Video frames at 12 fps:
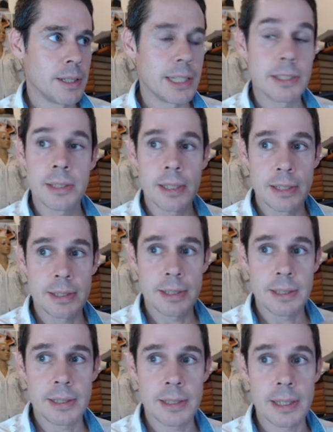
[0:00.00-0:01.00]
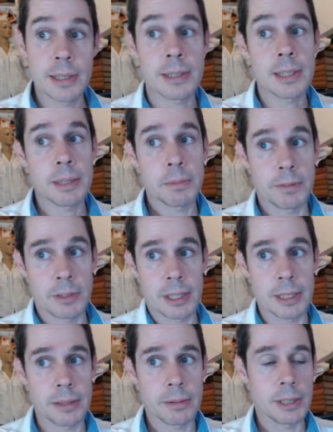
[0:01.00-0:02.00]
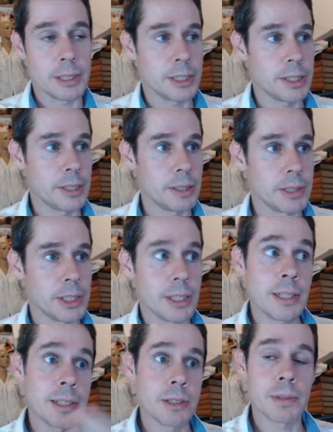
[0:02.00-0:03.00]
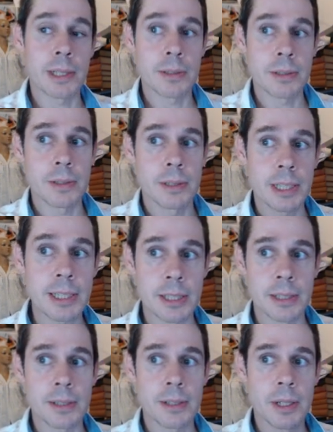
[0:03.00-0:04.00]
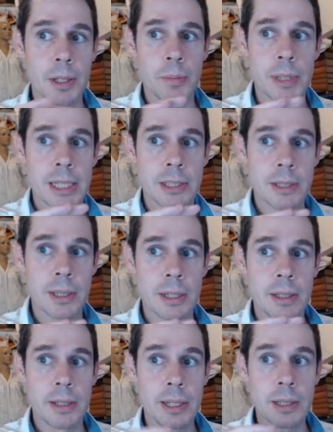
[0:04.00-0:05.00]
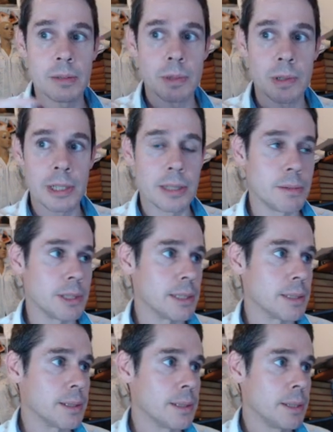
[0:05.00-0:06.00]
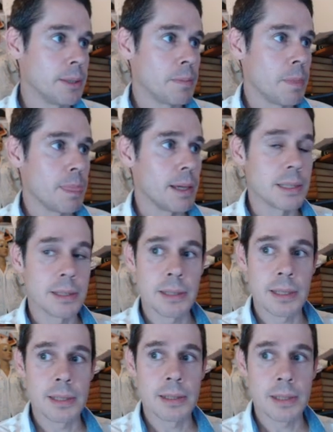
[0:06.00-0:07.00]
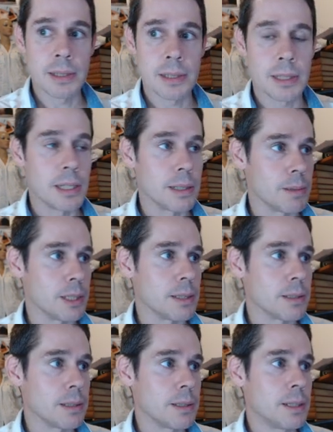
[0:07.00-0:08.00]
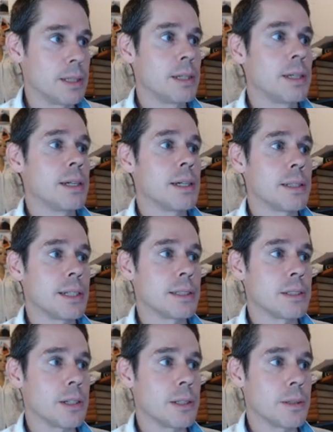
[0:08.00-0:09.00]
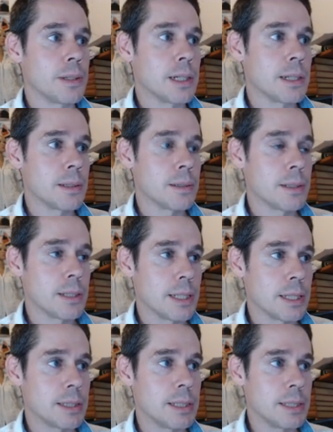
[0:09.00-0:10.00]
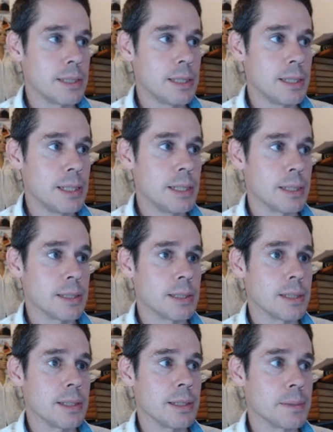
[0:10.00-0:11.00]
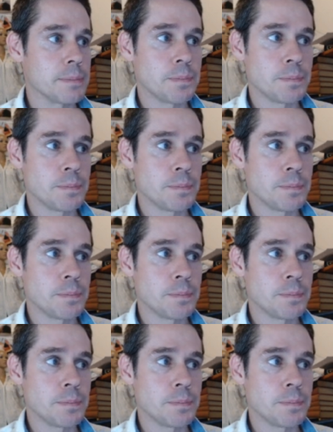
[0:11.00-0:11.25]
as is another type of trilingual dictionary which only has one or two sections but has three or more languages as, say, target languages. And let's go to our DTD editor,